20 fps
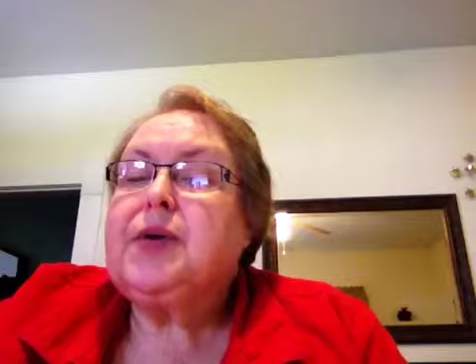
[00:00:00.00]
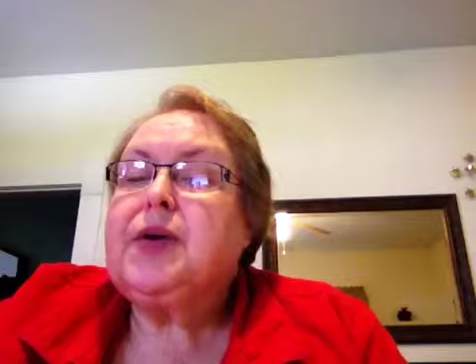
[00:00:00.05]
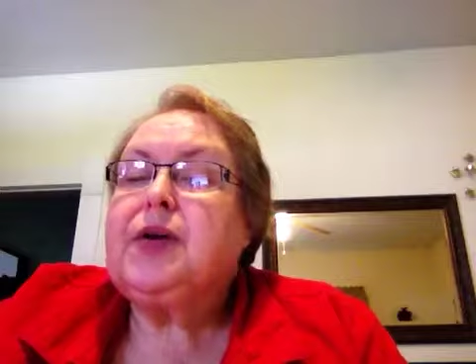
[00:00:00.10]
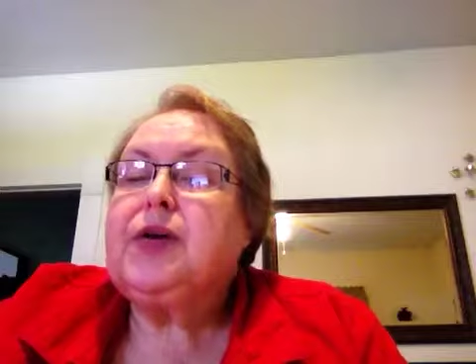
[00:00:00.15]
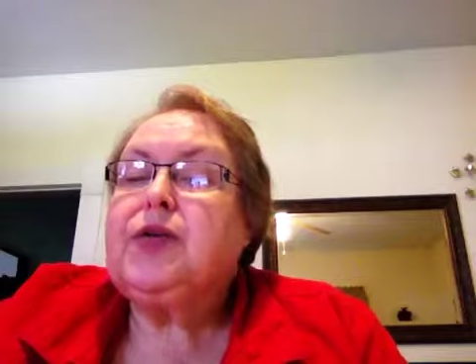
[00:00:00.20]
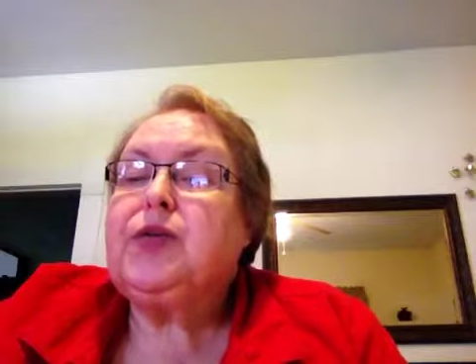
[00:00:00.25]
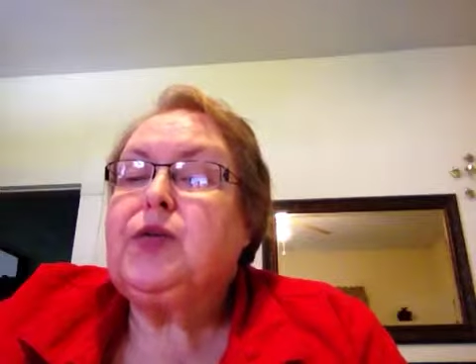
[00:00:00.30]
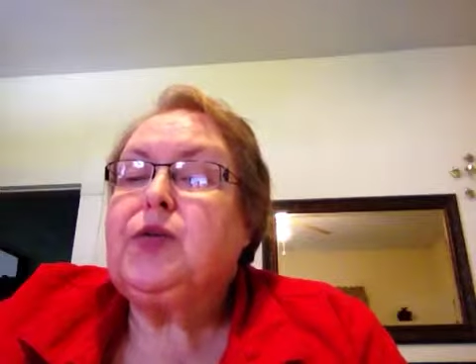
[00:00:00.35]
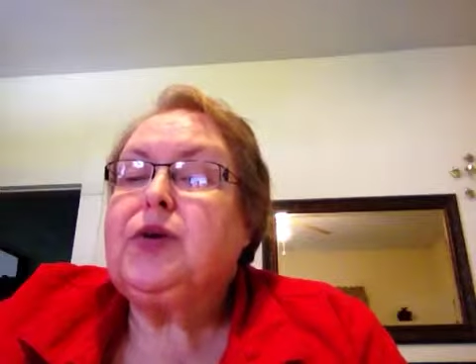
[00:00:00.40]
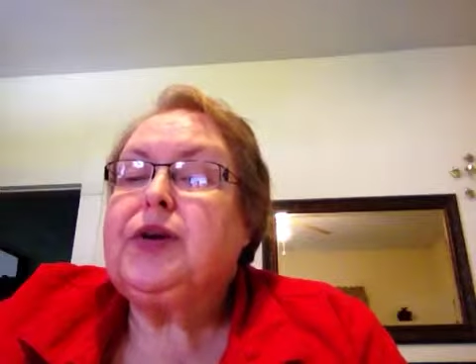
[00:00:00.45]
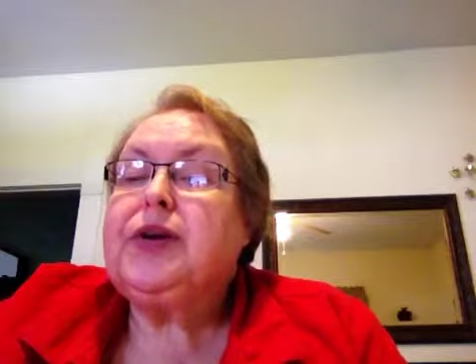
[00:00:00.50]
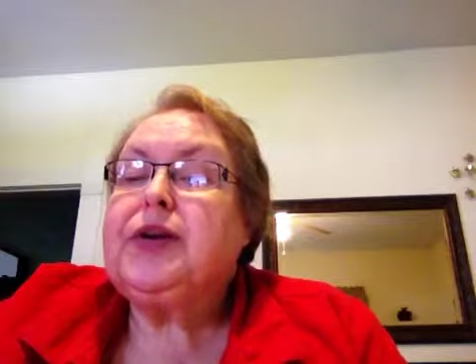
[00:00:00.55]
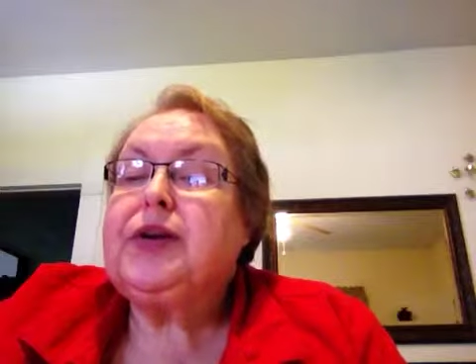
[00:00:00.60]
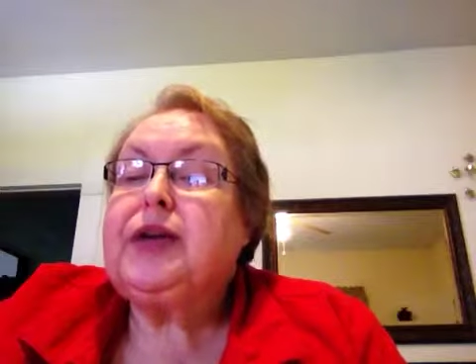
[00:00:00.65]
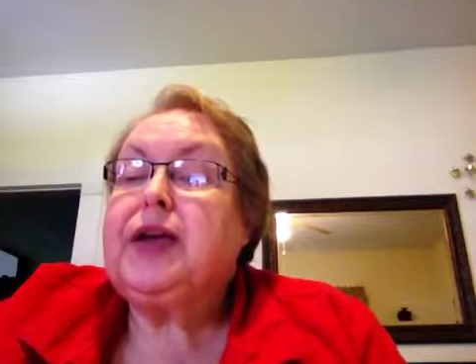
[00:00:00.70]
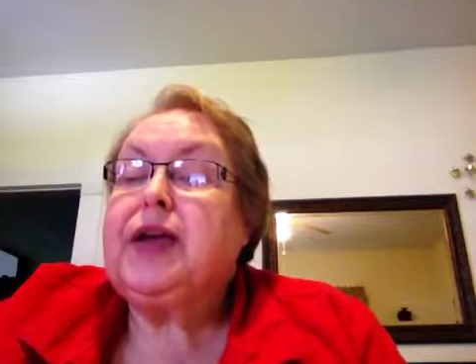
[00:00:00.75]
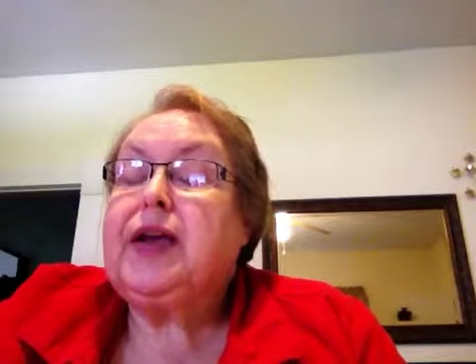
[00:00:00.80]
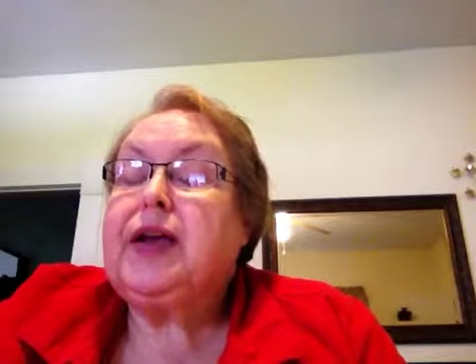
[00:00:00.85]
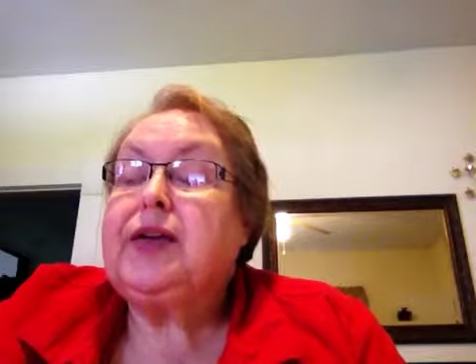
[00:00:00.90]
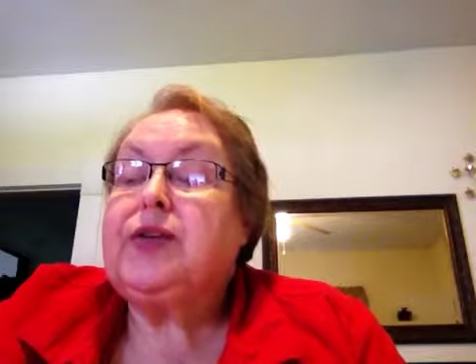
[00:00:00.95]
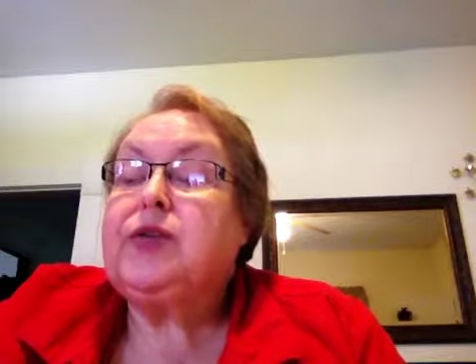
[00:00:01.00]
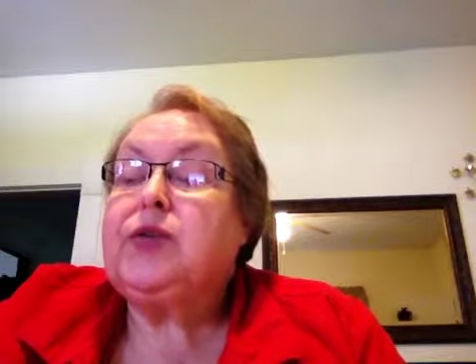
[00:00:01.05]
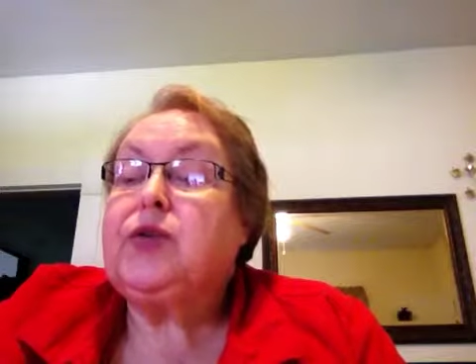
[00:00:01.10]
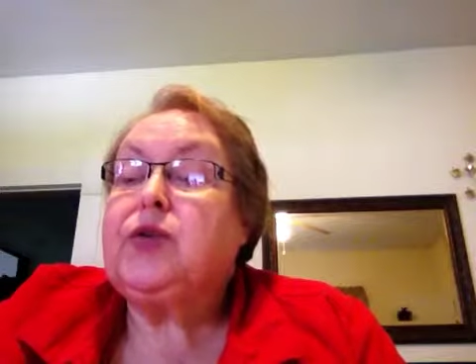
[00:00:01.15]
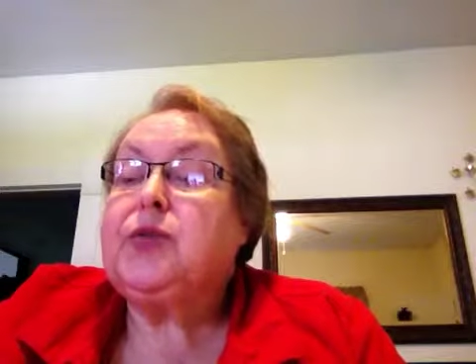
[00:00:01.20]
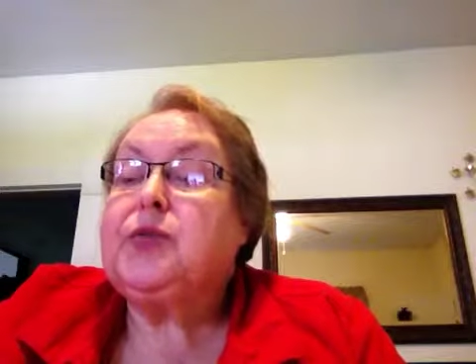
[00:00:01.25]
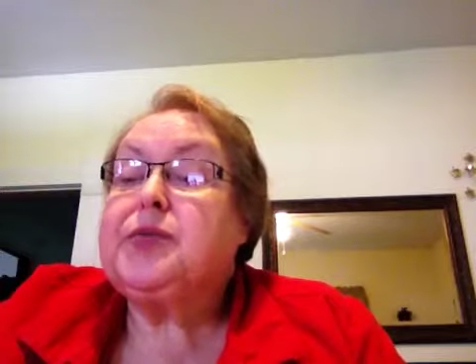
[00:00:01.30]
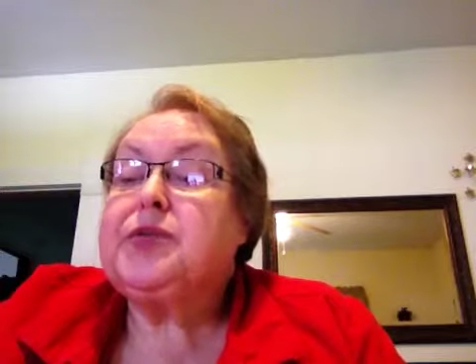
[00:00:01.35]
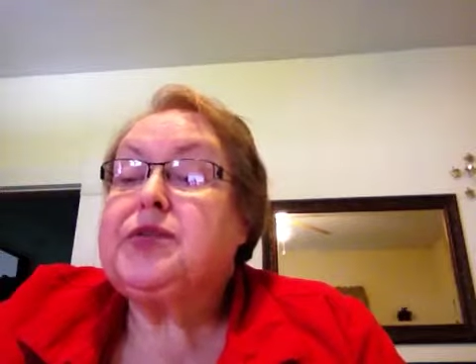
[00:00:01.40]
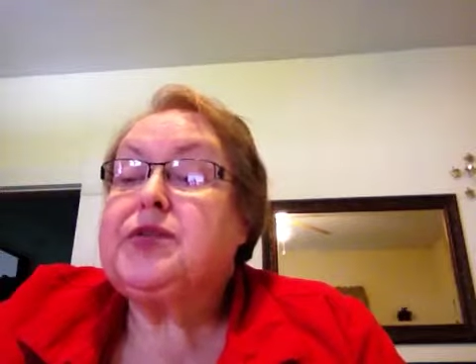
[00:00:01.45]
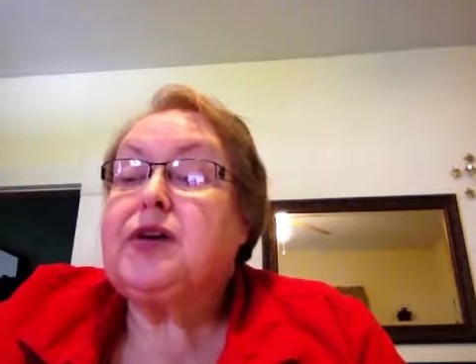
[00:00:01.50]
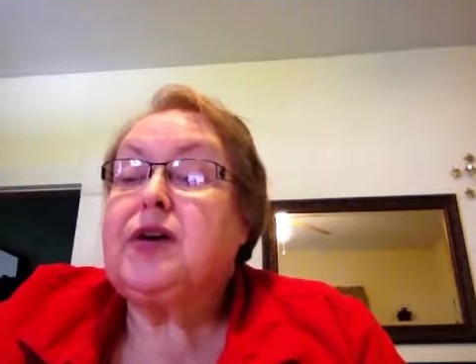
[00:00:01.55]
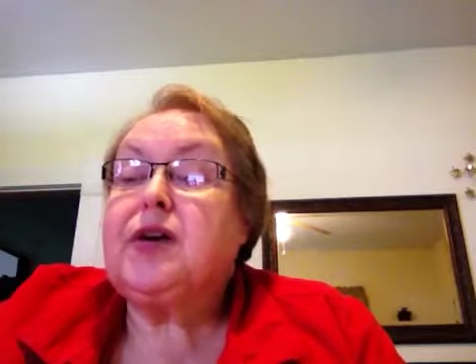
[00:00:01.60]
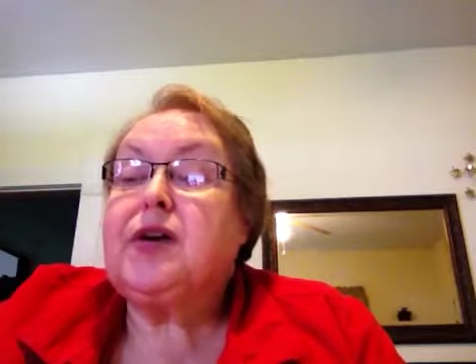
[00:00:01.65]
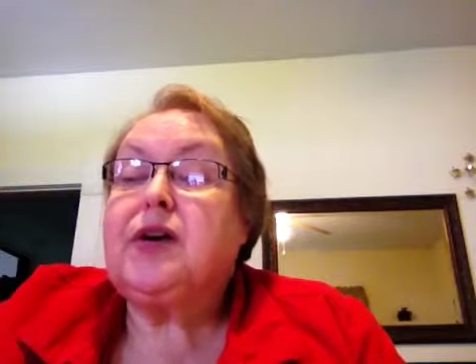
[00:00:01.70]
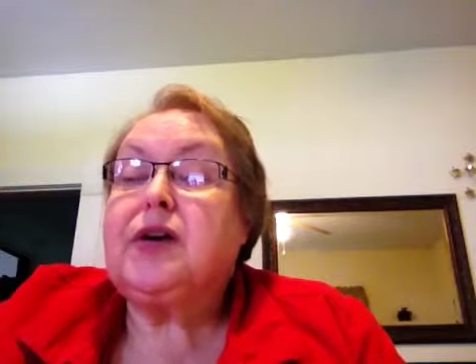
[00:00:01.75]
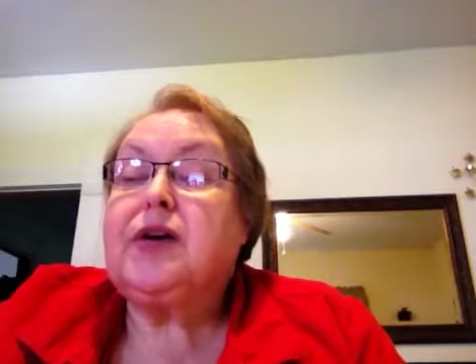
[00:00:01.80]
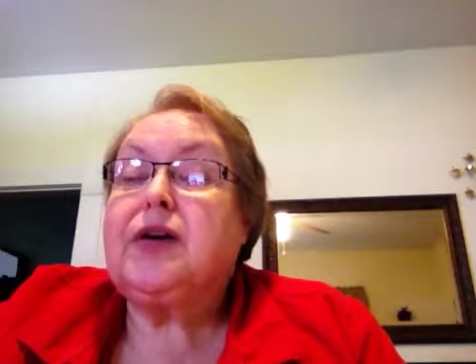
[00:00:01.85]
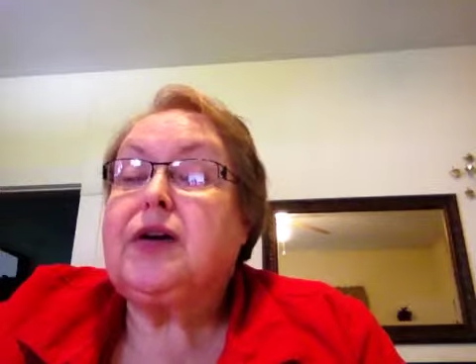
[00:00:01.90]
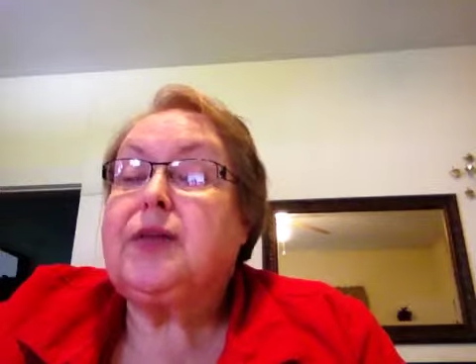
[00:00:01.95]
paranoid, and or
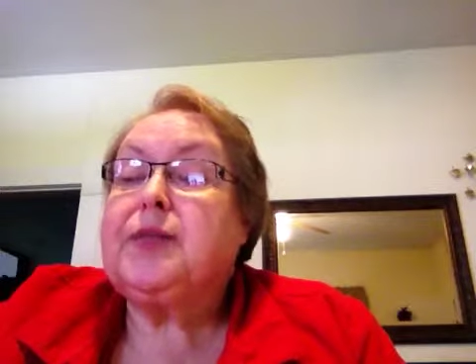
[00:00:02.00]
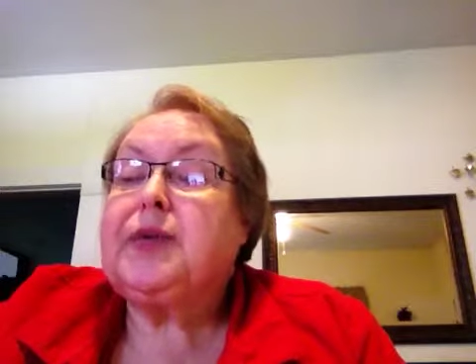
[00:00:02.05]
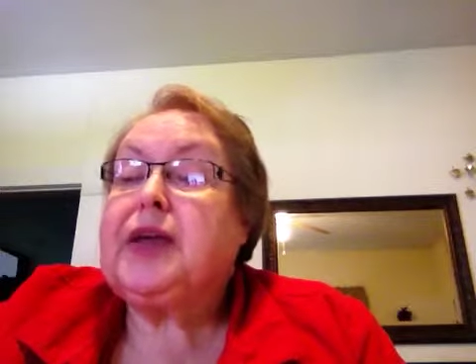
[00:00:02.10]
bizarre